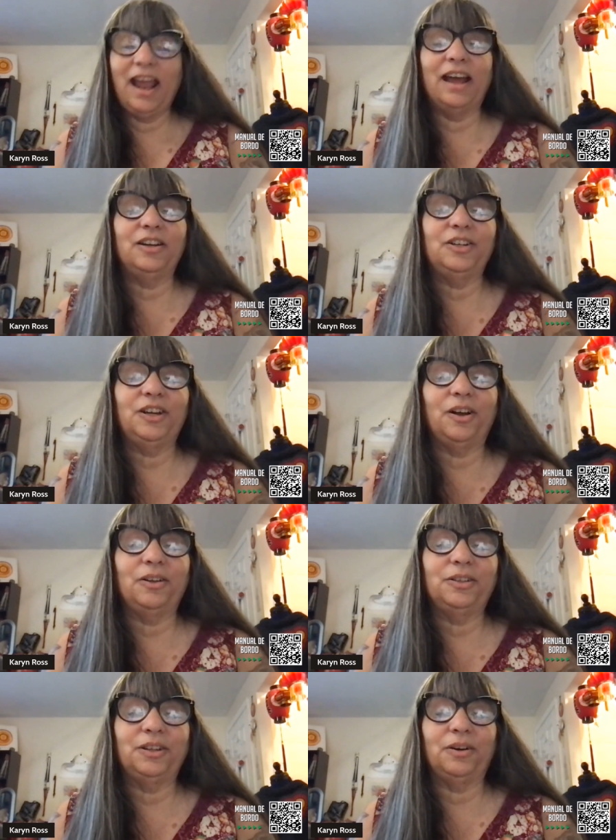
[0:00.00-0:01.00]
and she
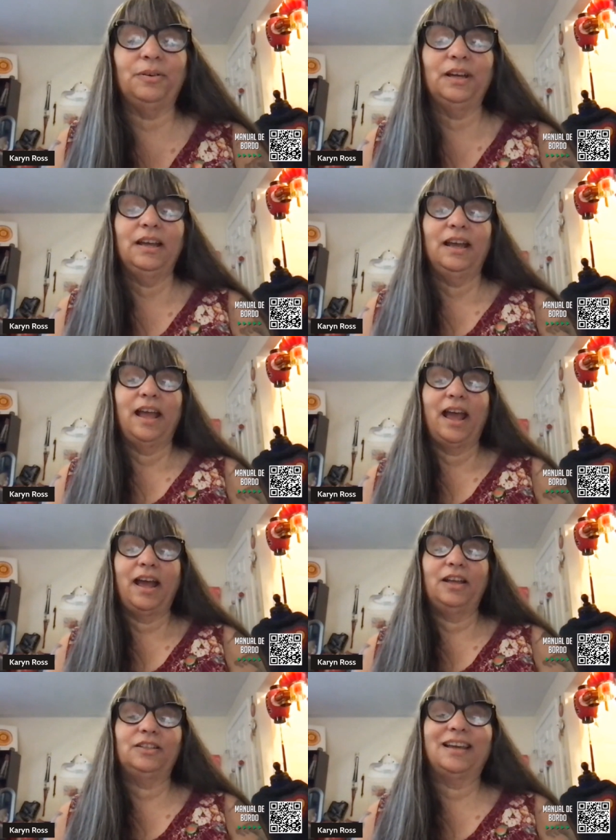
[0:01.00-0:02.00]
also
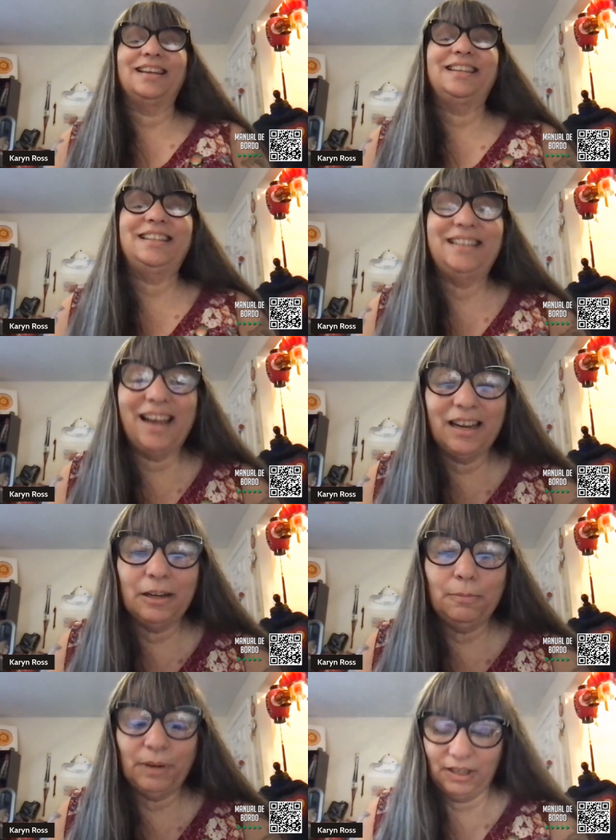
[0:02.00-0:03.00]
has a
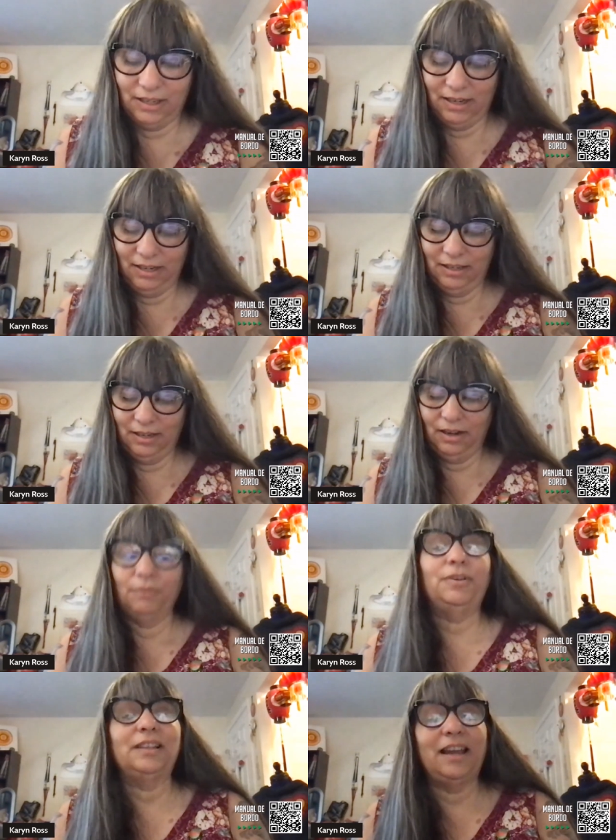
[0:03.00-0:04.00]
second business
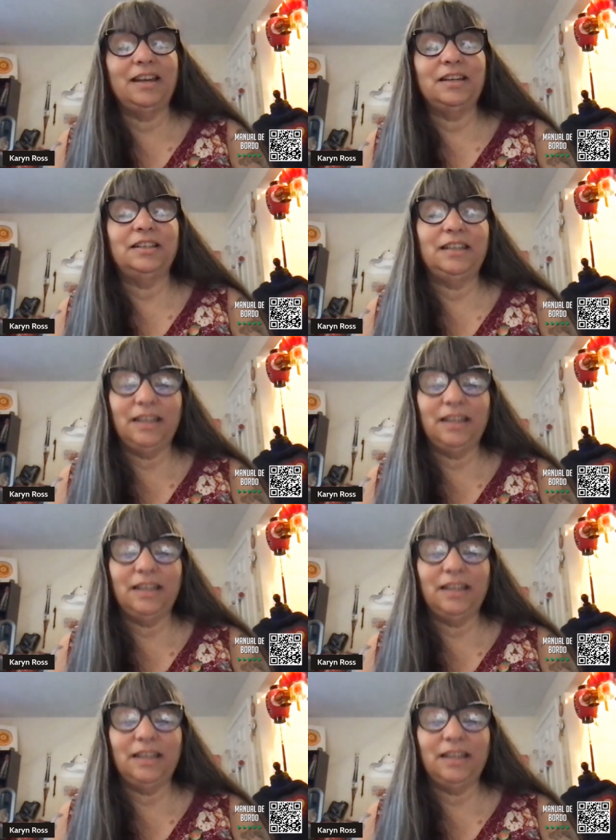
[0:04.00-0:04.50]
related,